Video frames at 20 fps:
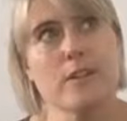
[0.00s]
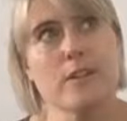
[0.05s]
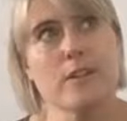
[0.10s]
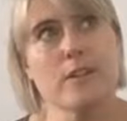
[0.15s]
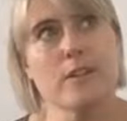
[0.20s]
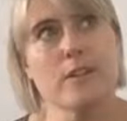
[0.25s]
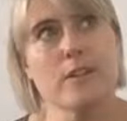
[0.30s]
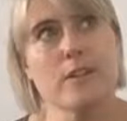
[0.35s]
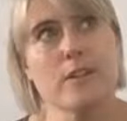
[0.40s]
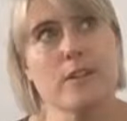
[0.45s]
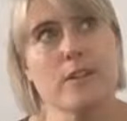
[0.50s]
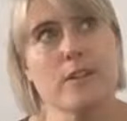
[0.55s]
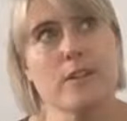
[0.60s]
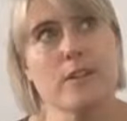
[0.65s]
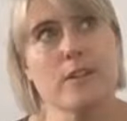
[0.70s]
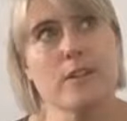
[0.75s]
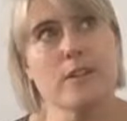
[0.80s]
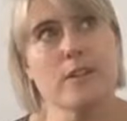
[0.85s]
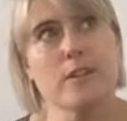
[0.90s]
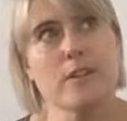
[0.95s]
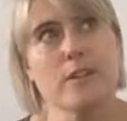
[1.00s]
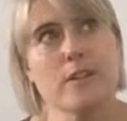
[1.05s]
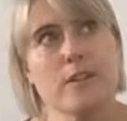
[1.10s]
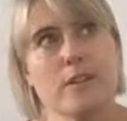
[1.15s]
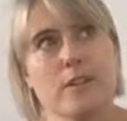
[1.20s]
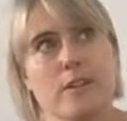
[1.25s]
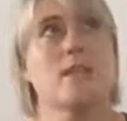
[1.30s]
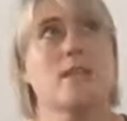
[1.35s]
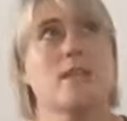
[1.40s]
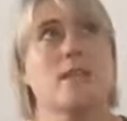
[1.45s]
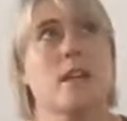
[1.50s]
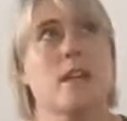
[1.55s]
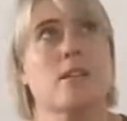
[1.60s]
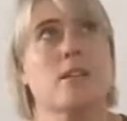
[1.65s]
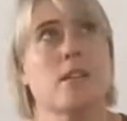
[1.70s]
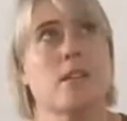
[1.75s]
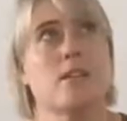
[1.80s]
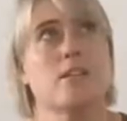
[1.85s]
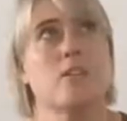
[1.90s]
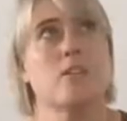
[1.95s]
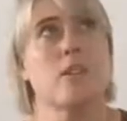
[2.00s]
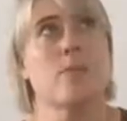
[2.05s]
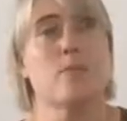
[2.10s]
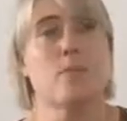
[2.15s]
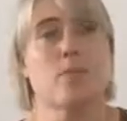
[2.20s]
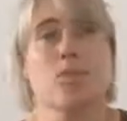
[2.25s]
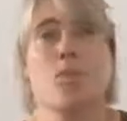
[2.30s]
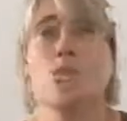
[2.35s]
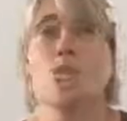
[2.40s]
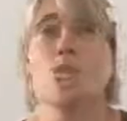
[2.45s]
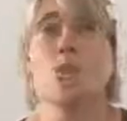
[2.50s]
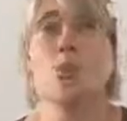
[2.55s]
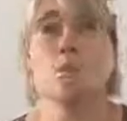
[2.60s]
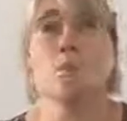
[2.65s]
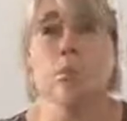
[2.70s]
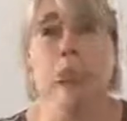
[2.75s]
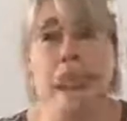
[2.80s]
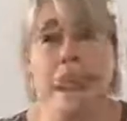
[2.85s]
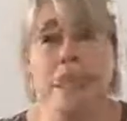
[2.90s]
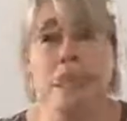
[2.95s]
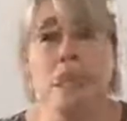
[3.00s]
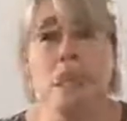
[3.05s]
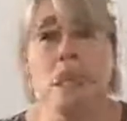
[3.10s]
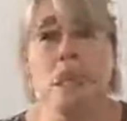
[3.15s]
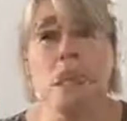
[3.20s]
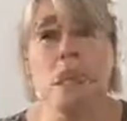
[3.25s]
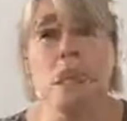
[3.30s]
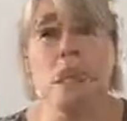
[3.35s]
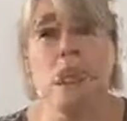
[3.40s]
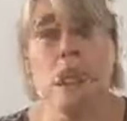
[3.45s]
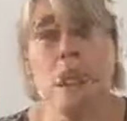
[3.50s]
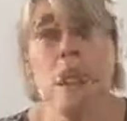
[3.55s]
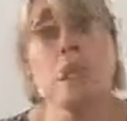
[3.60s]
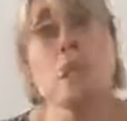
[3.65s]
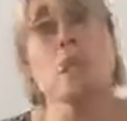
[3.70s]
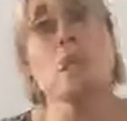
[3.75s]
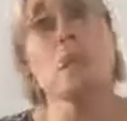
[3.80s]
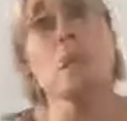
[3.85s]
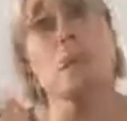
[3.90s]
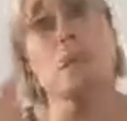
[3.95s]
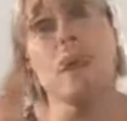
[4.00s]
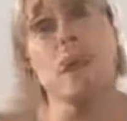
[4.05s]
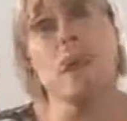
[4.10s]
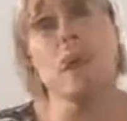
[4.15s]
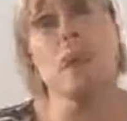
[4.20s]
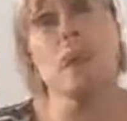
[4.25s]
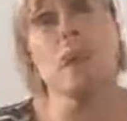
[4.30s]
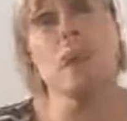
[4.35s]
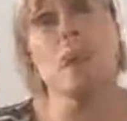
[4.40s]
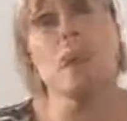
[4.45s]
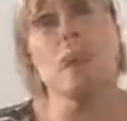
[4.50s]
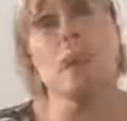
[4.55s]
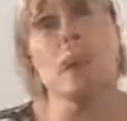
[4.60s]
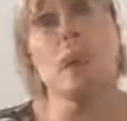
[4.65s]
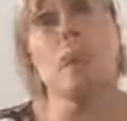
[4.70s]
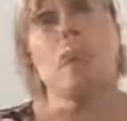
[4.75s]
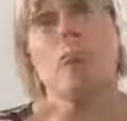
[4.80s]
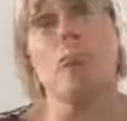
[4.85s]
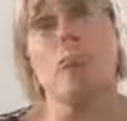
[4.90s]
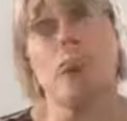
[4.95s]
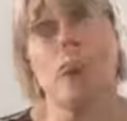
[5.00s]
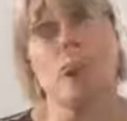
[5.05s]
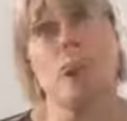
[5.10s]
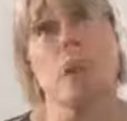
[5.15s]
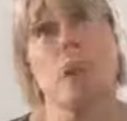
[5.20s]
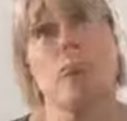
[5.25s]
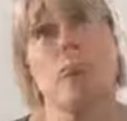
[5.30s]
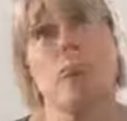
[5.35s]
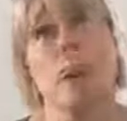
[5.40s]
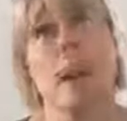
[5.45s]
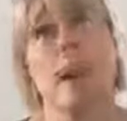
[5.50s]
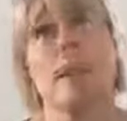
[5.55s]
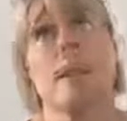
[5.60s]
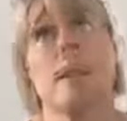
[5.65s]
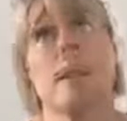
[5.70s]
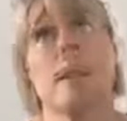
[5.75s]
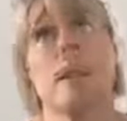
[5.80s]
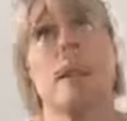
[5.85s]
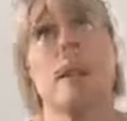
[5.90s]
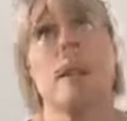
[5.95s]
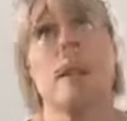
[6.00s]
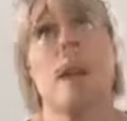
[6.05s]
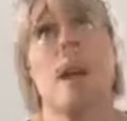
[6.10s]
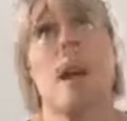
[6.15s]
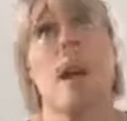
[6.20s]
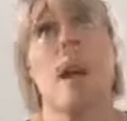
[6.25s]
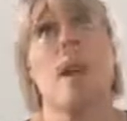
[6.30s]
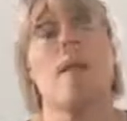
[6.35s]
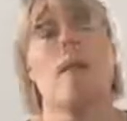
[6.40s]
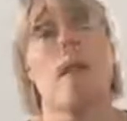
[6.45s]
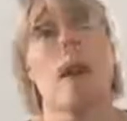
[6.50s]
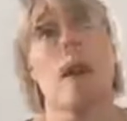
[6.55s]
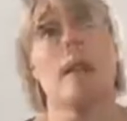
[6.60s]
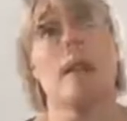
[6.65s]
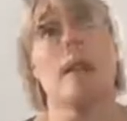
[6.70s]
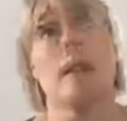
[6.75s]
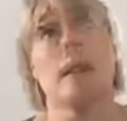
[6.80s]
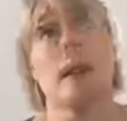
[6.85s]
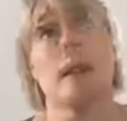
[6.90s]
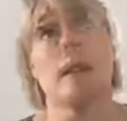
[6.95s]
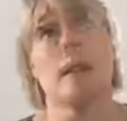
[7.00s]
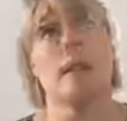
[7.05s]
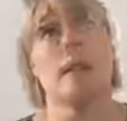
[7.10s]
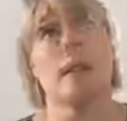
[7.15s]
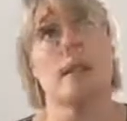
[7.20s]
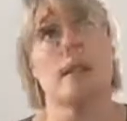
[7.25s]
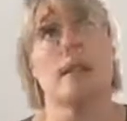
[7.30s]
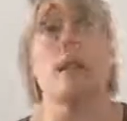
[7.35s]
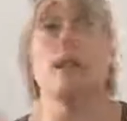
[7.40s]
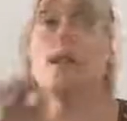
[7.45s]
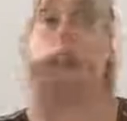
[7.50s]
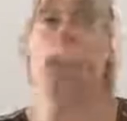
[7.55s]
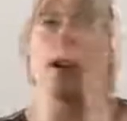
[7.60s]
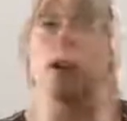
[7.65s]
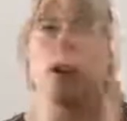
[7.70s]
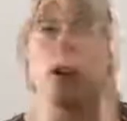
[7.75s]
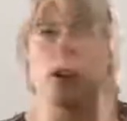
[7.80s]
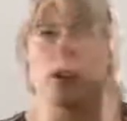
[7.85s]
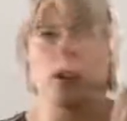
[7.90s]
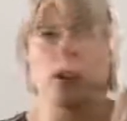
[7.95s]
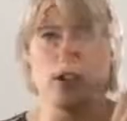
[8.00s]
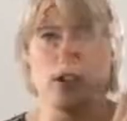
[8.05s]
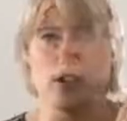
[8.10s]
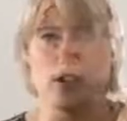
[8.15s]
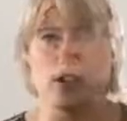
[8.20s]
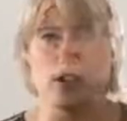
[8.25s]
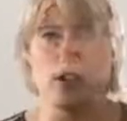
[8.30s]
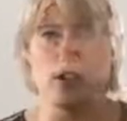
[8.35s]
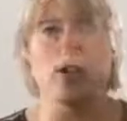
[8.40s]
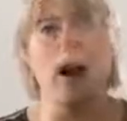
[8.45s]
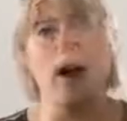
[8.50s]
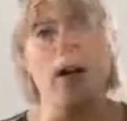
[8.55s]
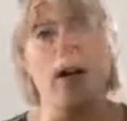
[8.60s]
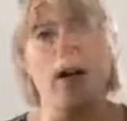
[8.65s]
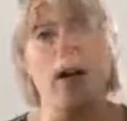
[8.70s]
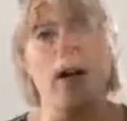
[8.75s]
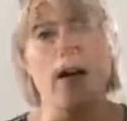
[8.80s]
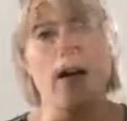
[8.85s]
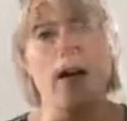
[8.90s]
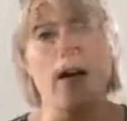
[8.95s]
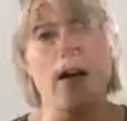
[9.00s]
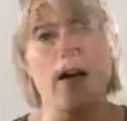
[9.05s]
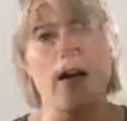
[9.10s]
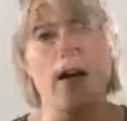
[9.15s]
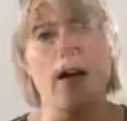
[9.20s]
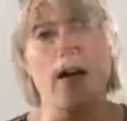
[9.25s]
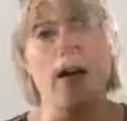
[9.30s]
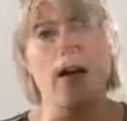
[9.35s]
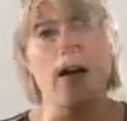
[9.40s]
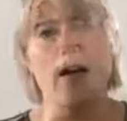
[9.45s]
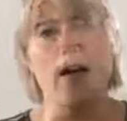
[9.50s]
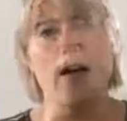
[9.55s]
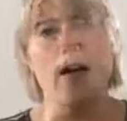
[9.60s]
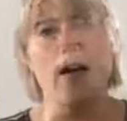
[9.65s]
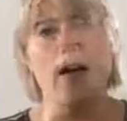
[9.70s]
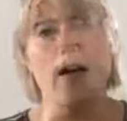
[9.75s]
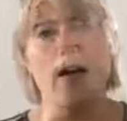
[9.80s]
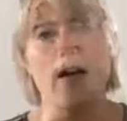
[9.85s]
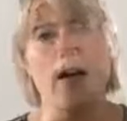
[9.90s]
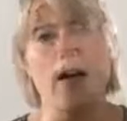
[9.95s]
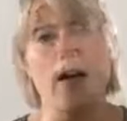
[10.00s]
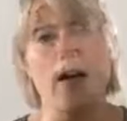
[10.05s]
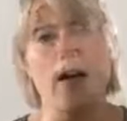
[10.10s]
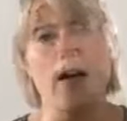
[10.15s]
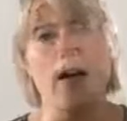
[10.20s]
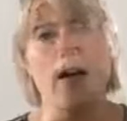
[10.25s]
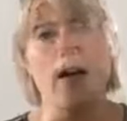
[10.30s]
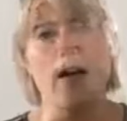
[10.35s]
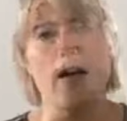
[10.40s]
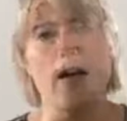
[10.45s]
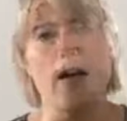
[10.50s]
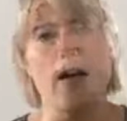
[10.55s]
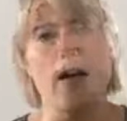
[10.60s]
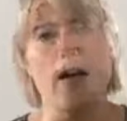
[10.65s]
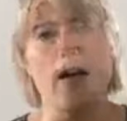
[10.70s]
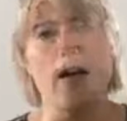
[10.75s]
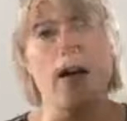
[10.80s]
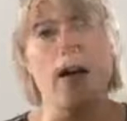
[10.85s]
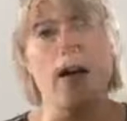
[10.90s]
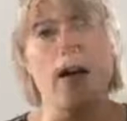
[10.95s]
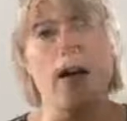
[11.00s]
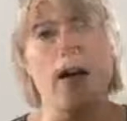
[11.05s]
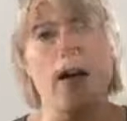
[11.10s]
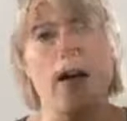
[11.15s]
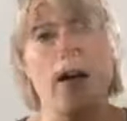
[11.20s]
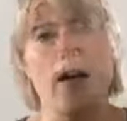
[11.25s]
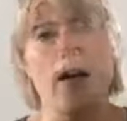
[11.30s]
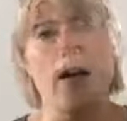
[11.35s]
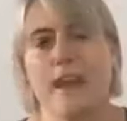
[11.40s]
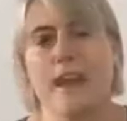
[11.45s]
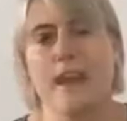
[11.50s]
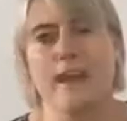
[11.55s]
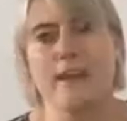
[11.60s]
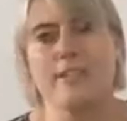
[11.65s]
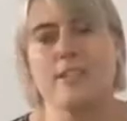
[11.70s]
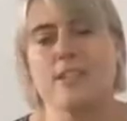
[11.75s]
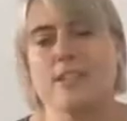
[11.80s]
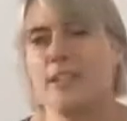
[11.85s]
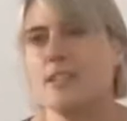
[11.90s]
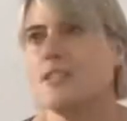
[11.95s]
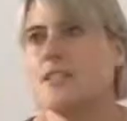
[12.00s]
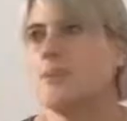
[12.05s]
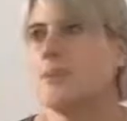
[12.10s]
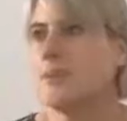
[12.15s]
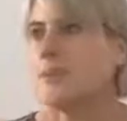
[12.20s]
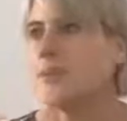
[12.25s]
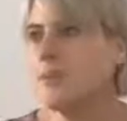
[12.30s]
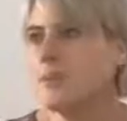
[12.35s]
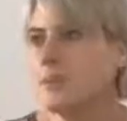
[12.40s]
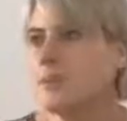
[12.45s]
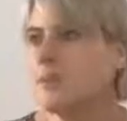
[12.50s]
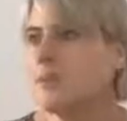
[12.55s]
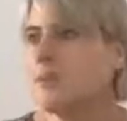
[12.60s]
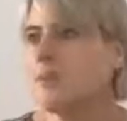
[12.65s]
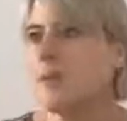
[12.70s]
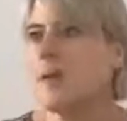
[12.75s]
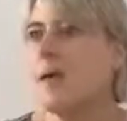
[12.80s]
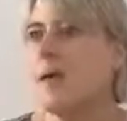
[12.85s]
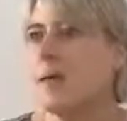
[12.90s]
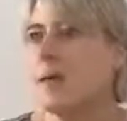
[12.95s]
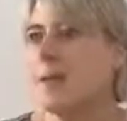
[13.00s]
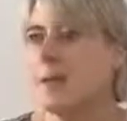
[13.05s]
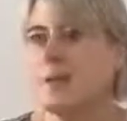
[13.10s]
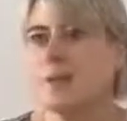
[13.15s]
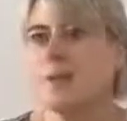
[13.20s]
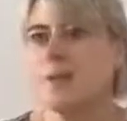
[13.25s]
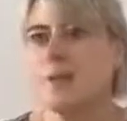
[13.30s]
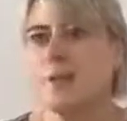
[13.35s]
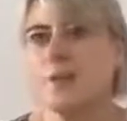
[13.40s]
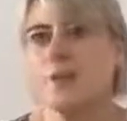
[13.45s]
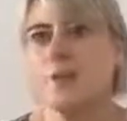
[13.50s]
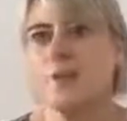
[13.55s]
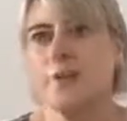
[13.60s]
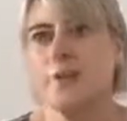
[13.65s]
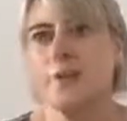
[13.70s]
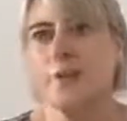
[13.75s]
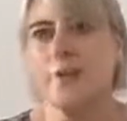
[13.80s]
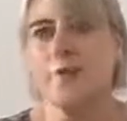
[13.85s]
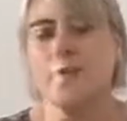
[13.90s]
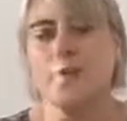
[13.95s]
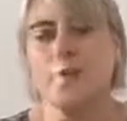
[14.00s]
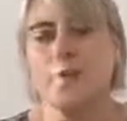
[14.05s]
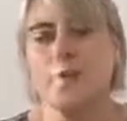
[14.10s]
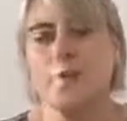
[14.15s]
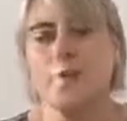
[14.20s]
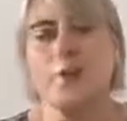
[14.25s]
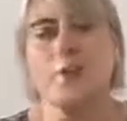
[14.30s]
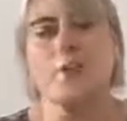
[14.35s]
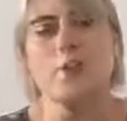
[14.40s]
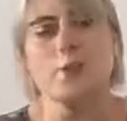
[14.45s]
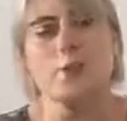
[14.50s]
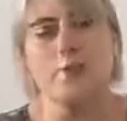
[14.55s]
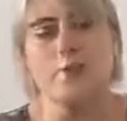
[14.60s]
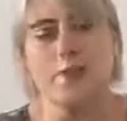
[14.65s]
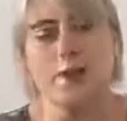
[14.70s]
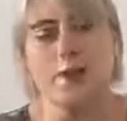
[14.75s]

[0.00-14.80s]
you know, the learning technology professional practice. So it's very much about the professional practice rather than the technology. So our focus is people, mm-hmm, right? And Jesse mentioned this today, and he said, you know, we need to